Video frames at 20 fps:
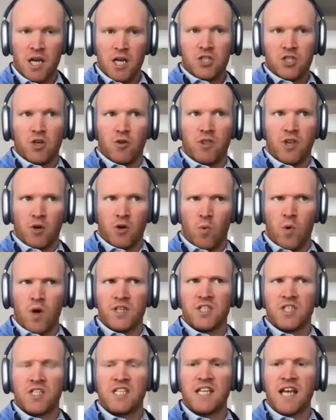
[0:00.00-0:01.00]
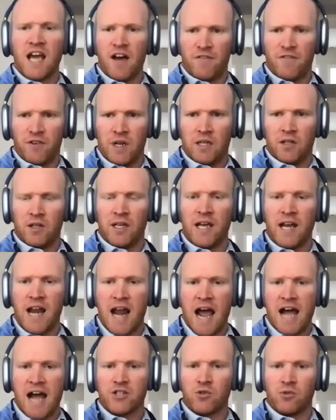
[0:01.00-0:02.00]
So there was definitely a
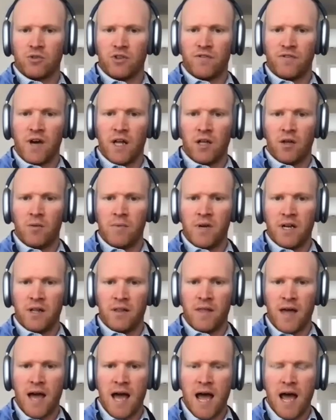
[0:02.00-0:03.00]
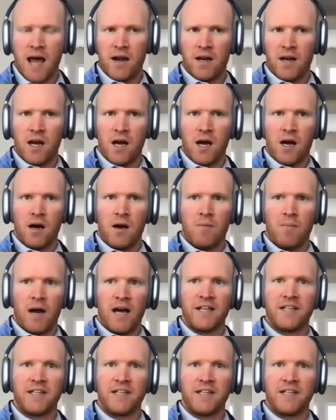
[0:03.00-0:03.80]
natural development in that.